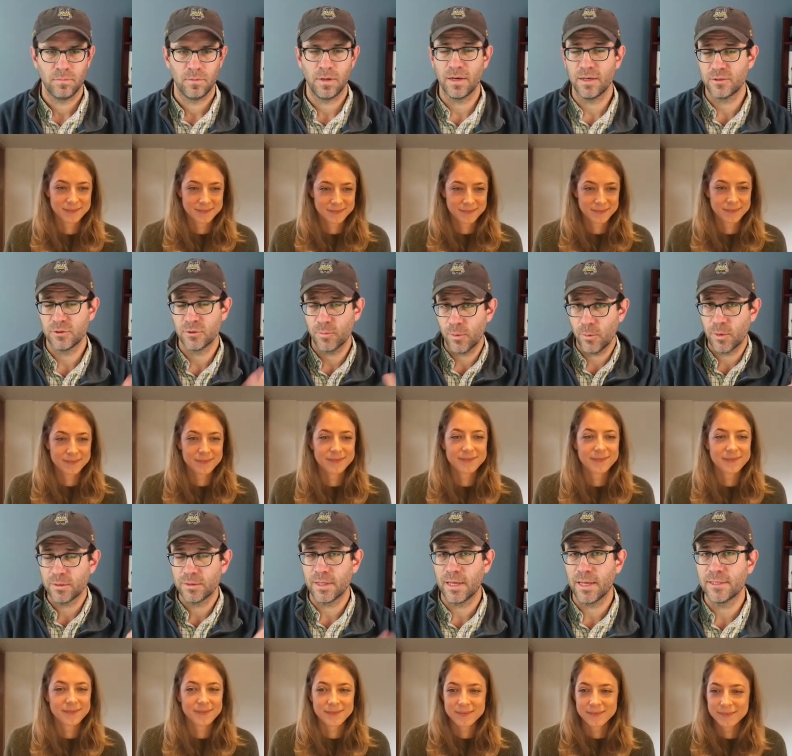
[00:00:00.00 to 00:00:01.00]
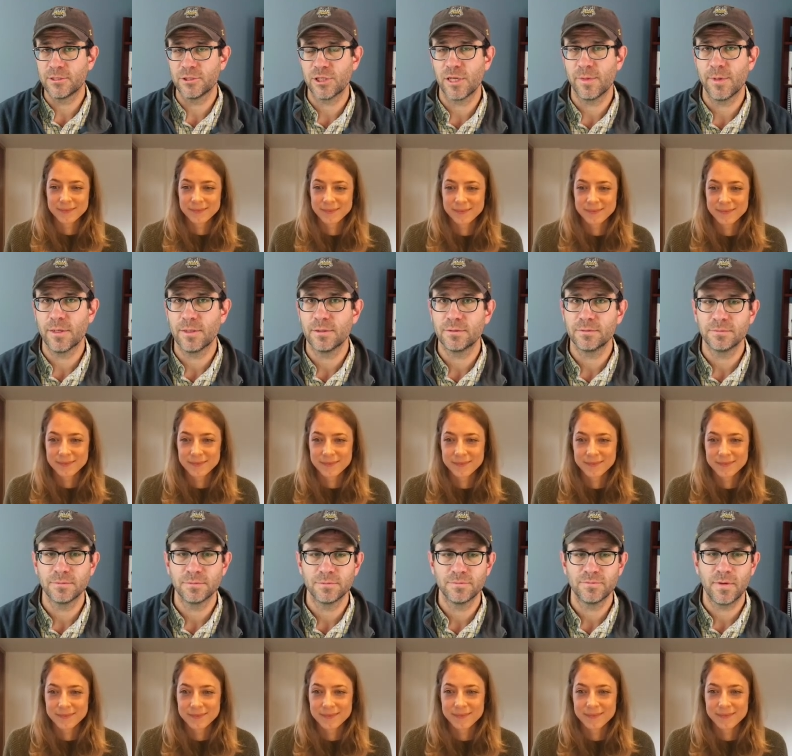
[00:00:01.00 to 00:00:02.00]
Speaker 1: And I assume we want the H T M L
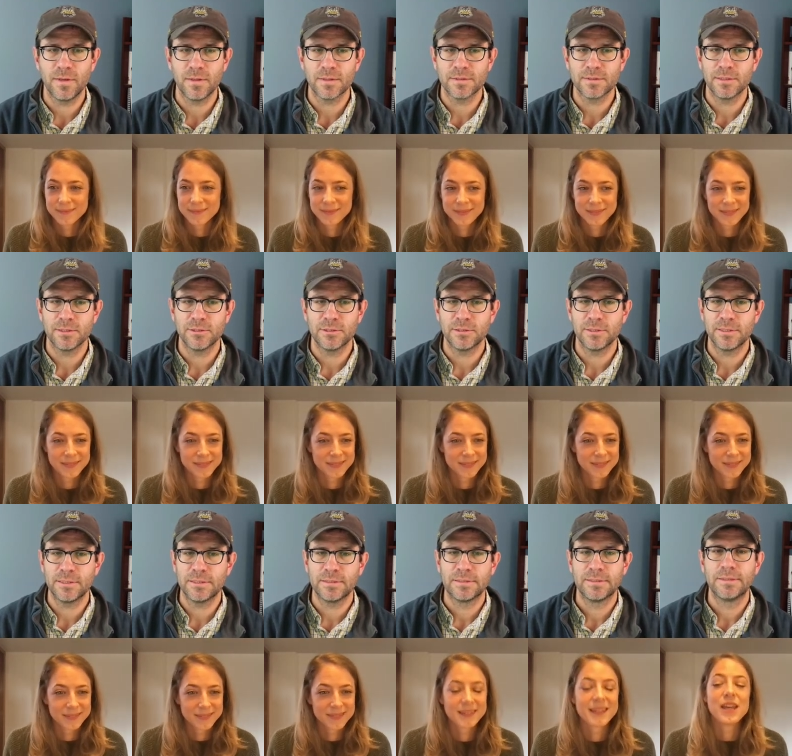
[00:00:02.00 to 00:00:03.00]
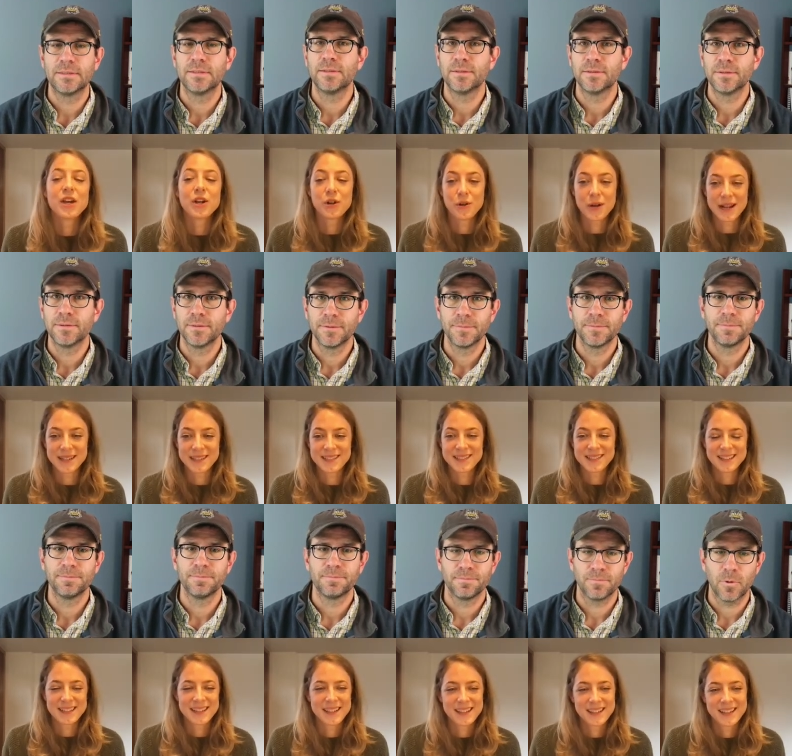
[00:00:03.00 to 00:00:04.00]
file extension there?
Speaker 2: Correct.
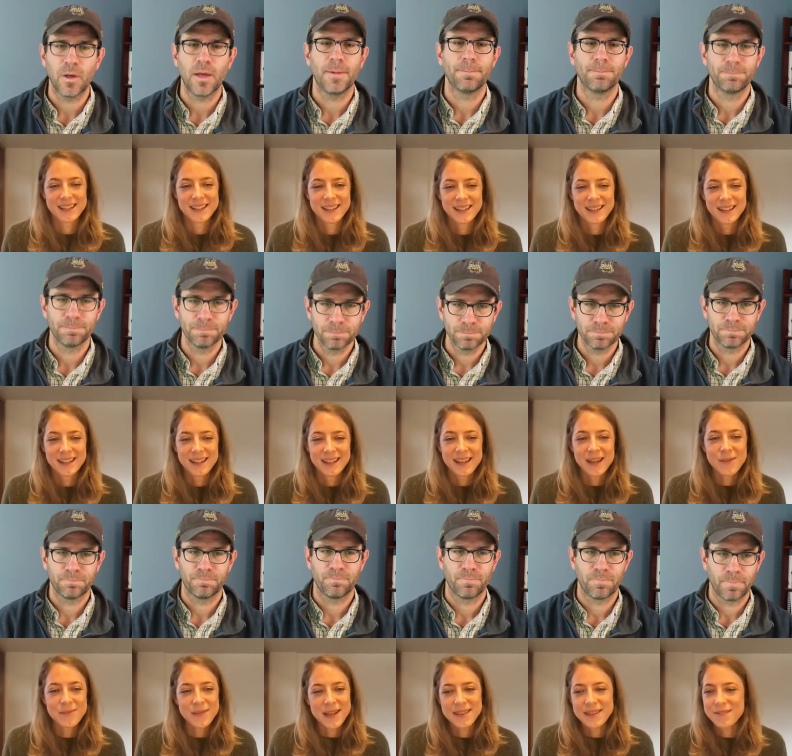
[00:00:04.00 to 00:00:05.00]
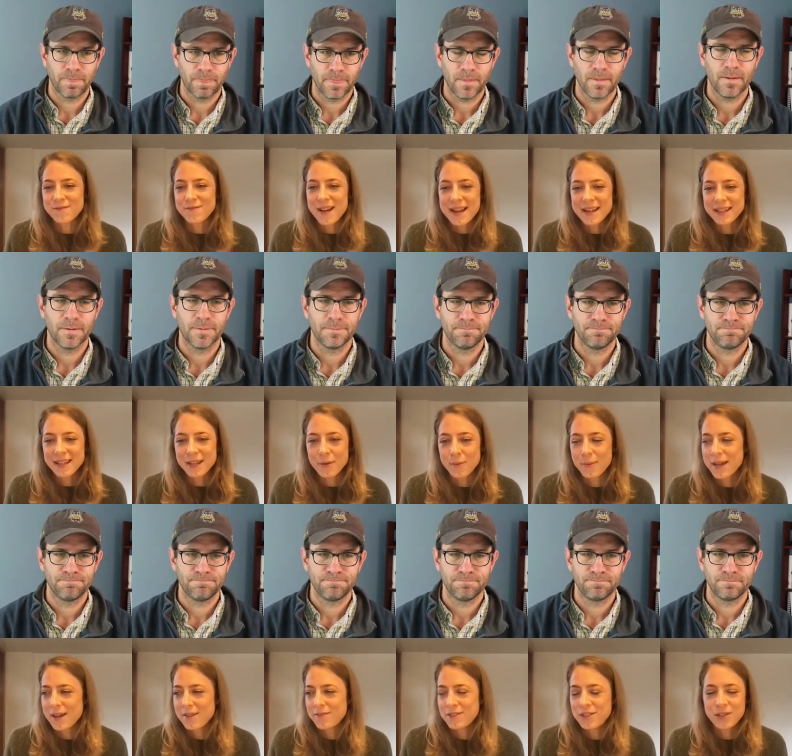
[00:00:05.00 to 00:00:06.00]
Okay. Yep. And then finally, we
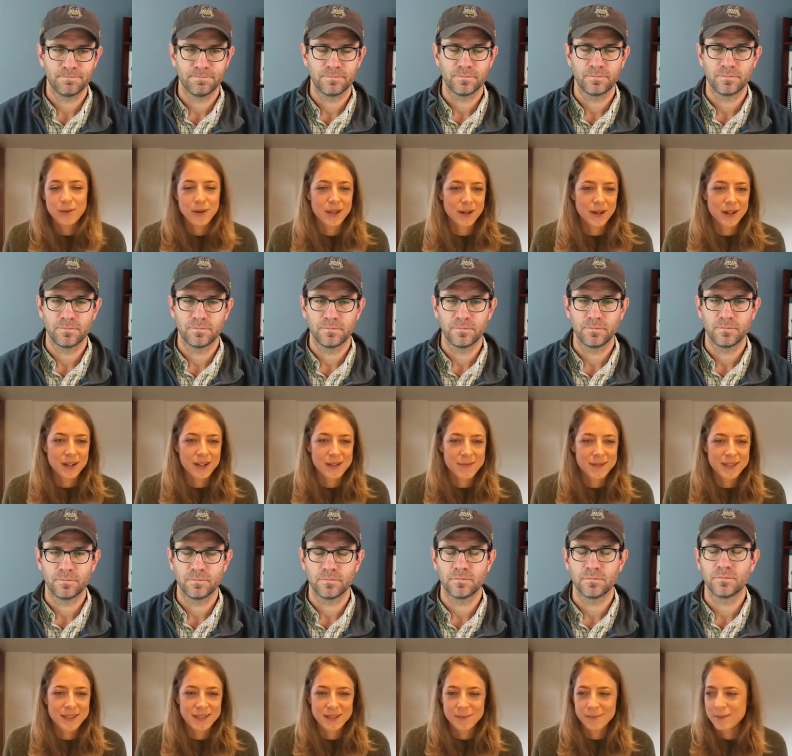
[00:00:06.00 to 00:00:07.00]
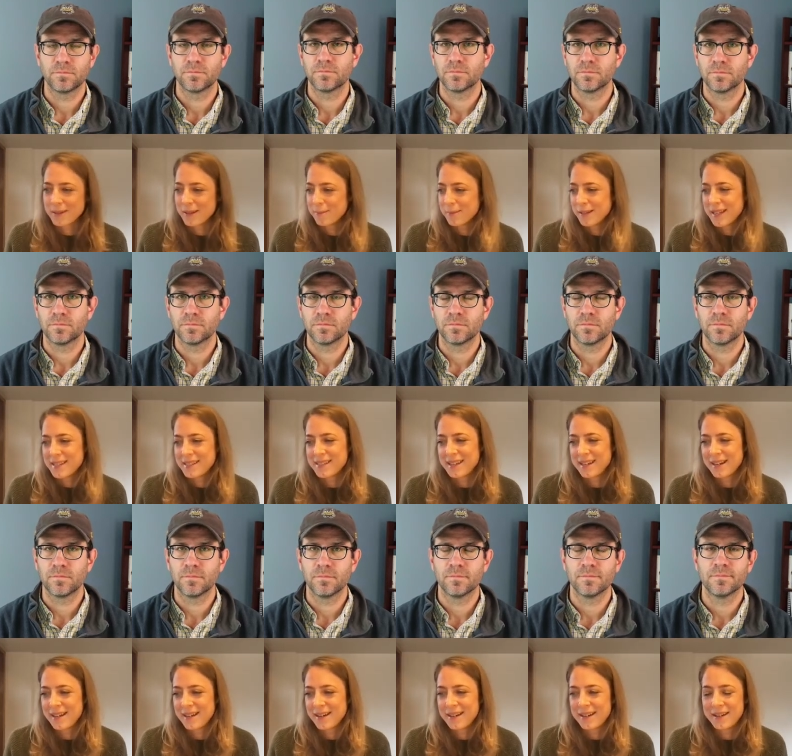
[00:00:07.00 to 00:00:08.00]
have two other arguments to put, place
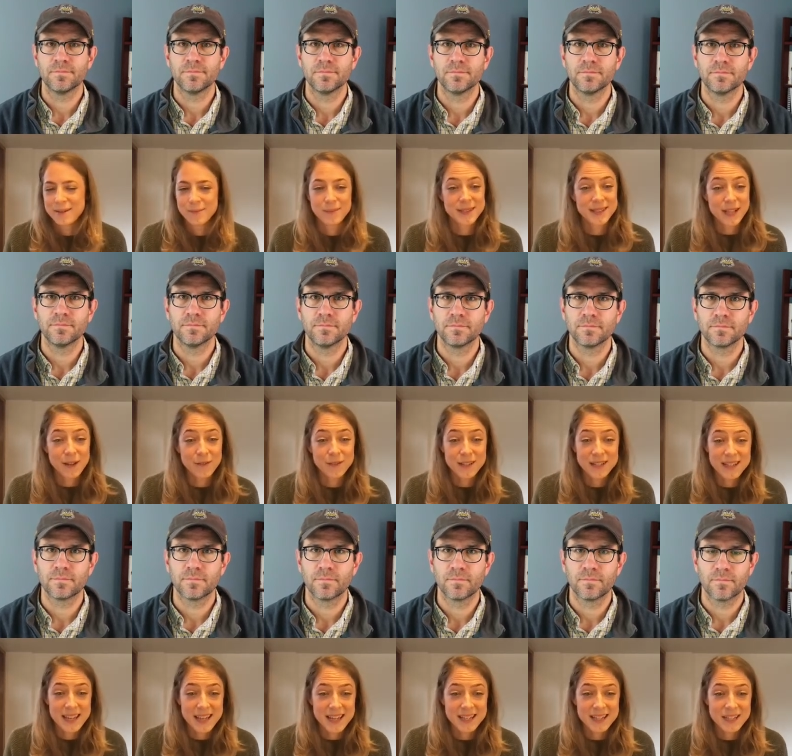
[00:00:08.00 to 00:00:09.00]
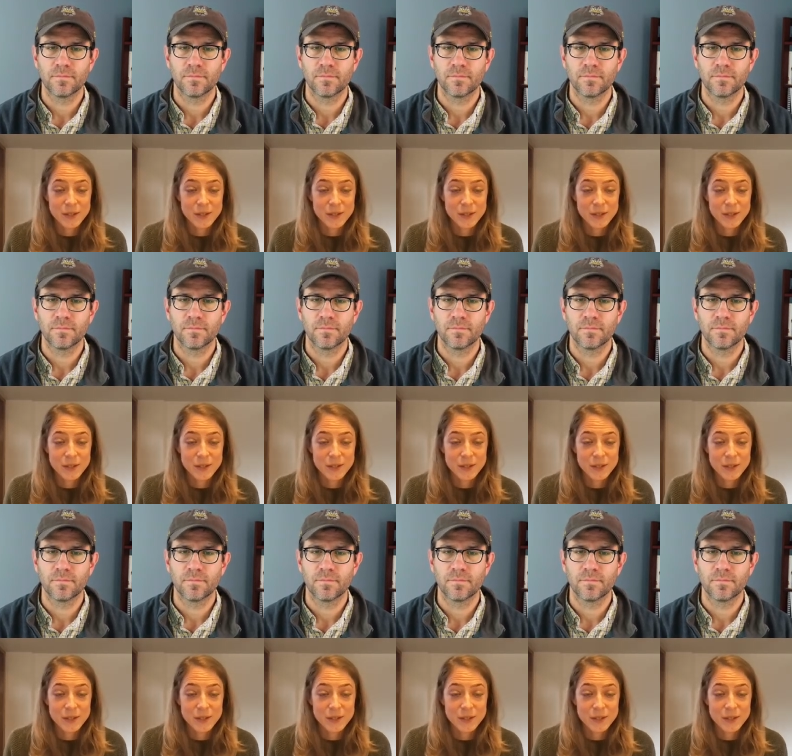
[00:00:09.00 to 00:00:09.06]
there. Um, self-contained